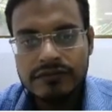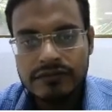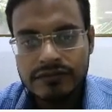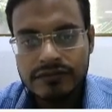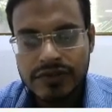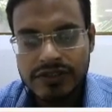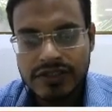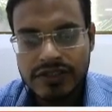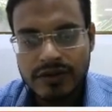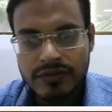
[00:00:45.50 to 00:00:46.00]

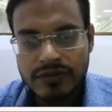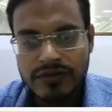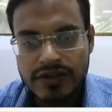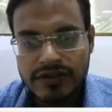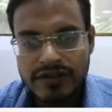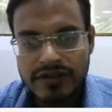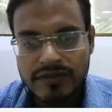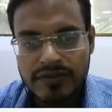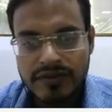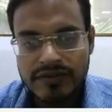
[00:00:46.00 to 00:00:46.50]
feature of
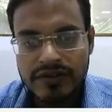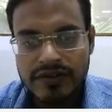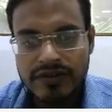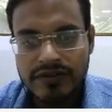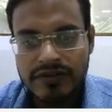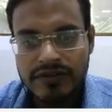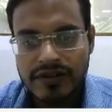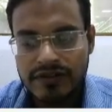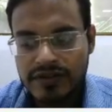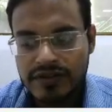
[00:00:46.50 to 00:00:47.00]
CNC
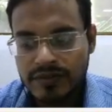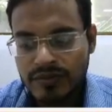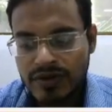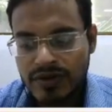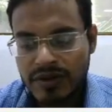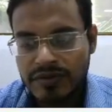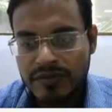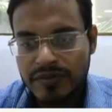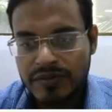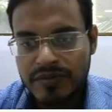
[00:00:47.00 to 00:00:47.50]
machine, CNC
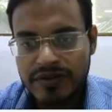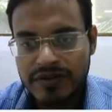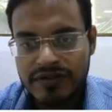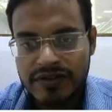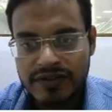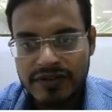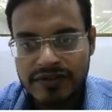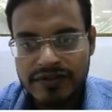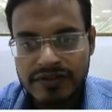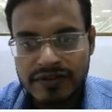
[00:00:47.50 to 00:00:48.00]
programming
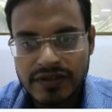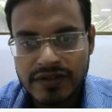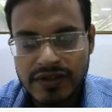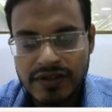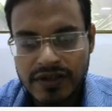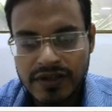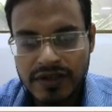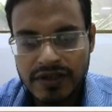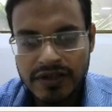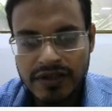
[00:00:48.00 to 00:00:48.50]
basics.
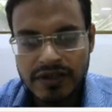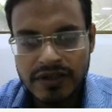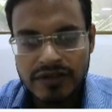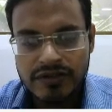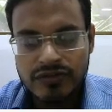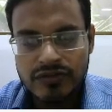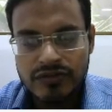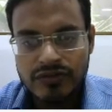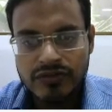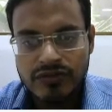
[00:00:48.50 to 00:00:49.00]

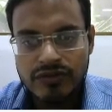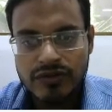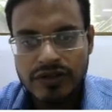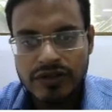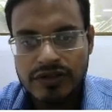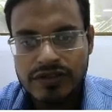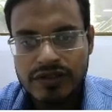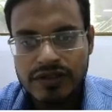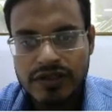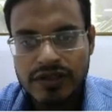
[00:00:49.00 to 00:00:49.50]
So
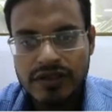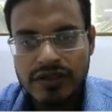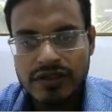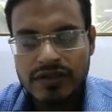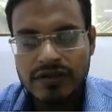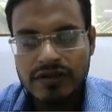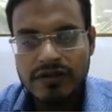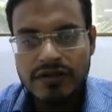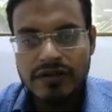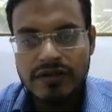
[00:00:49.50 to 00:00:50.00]

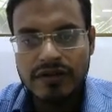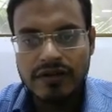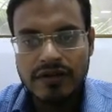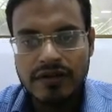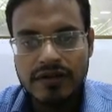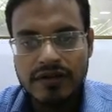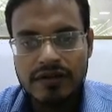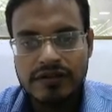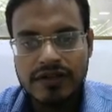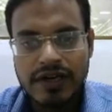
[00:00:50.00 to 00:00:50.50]
history
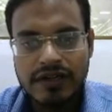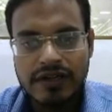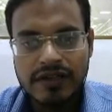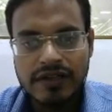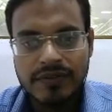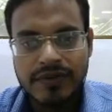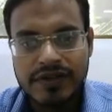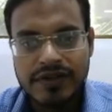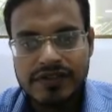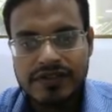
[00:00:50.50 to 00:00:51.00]
is that
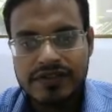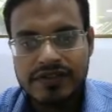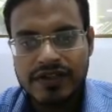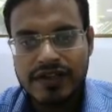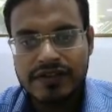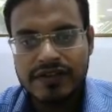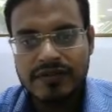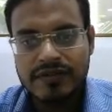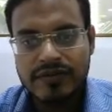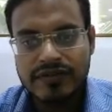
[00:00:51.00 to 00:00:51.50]
the first
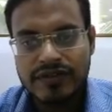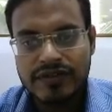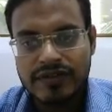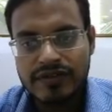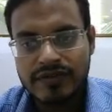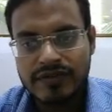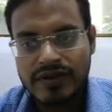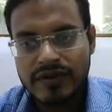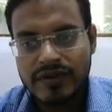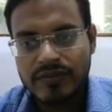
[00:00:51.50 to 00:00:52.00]
CNC
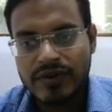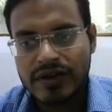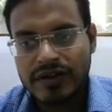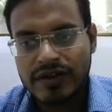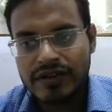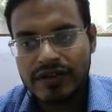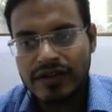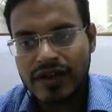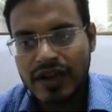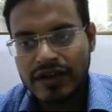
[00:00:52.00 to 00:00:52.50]
machines were
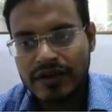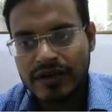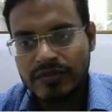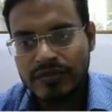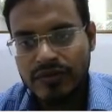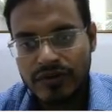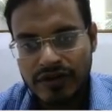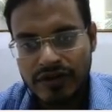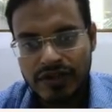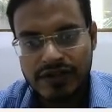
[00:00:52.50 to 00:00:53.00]
built in the
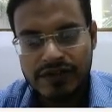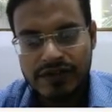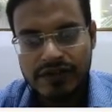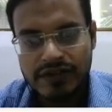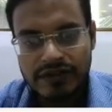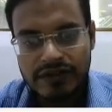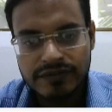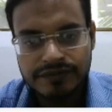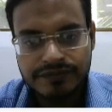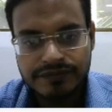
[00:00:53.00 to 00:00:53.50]

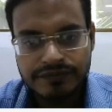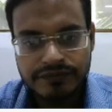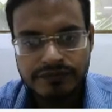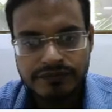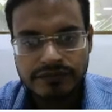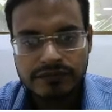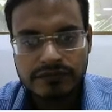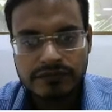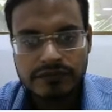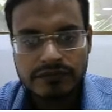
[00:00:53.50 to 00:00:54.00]
1940s
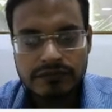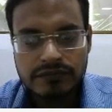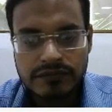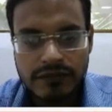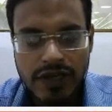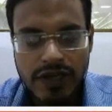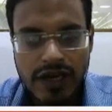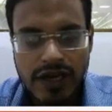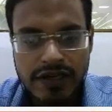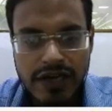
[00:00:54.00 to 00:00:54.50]

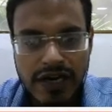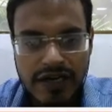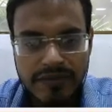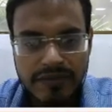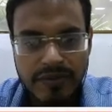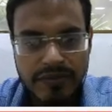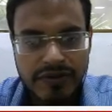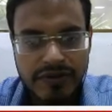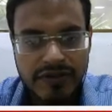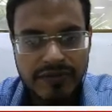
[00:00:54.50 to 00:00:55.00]
and
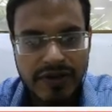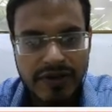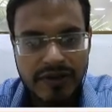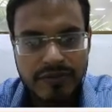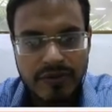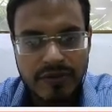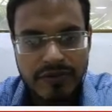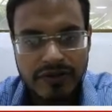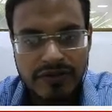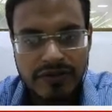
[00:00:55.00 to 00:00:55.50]
1950s by
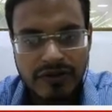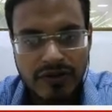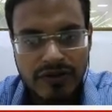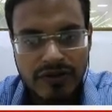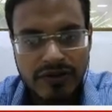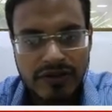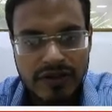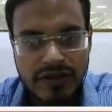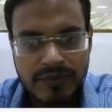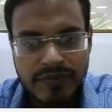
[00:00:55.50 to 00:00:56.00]
Professor
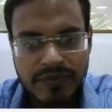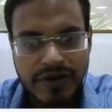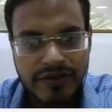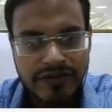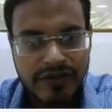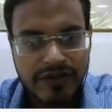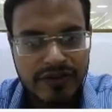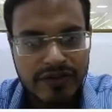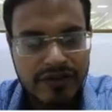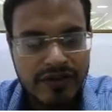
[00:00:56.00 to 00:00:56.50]
John T.
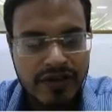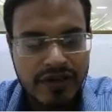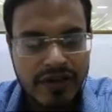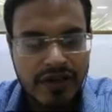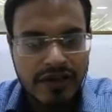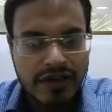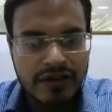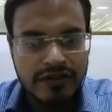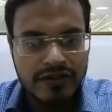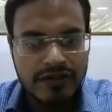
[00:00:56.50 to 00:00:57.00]
Parson.
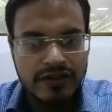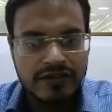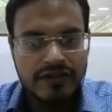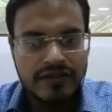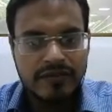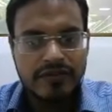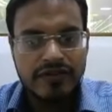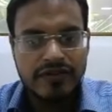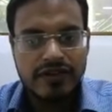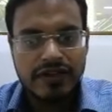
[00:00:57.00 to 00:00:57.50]

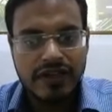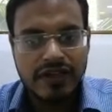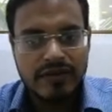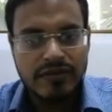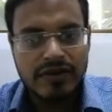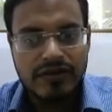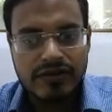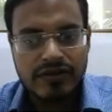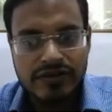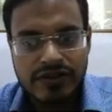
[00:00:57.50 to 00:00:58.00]
CNC machine
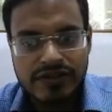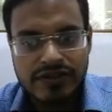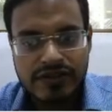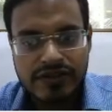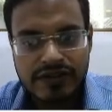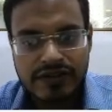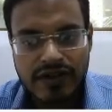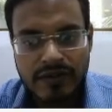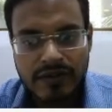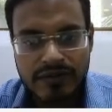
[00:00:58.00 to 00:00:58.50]
came into
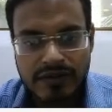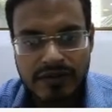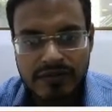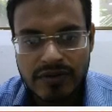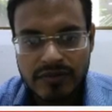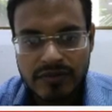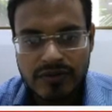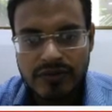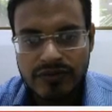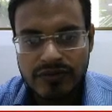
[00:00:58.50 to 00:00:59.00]
existence after
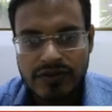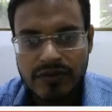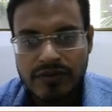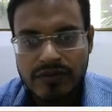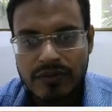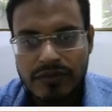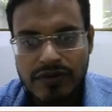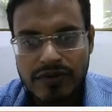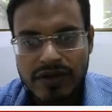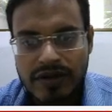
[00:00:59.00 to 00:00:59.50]
evolution of
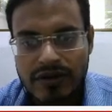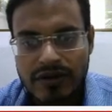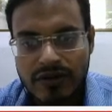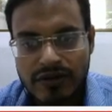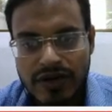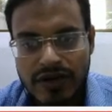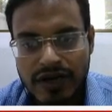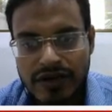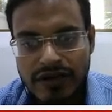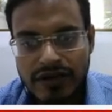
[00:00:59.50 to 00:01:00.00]
computer
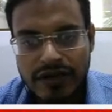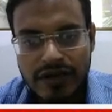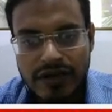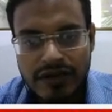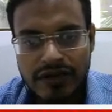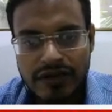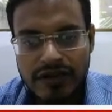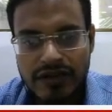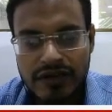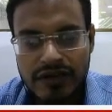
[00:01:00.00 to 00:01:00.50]
around
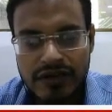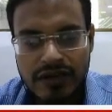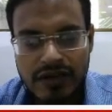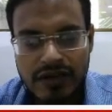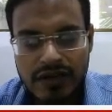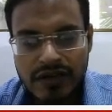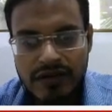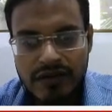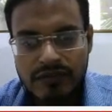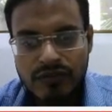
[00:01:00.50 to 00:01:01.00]
1980.
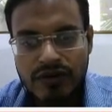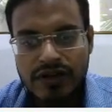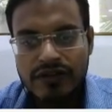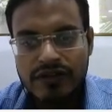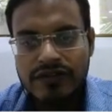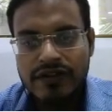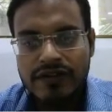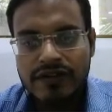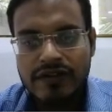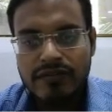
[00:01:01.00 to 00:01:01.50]
Modern
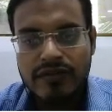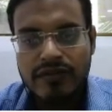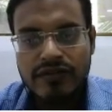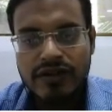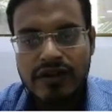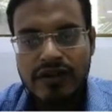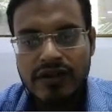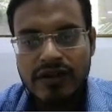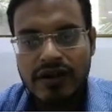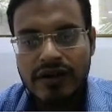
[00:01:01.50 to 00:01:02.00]
CNC
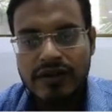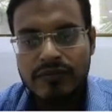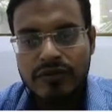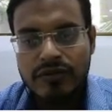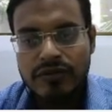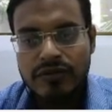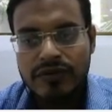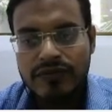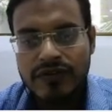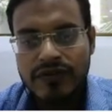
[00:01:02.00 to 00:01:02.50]
machines are
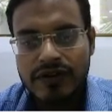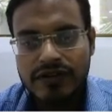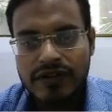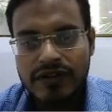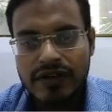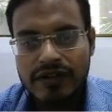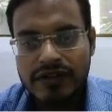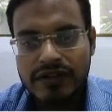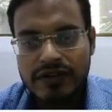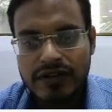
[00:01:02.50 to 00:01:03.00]
improving
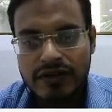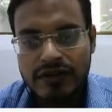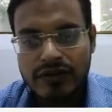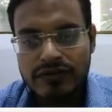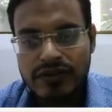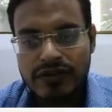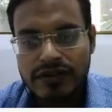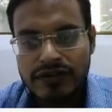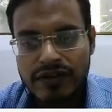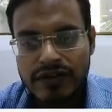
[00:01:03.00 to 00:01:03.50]
further as the
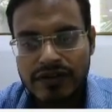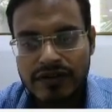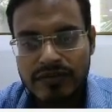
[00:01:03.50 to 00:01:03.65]
technology is changing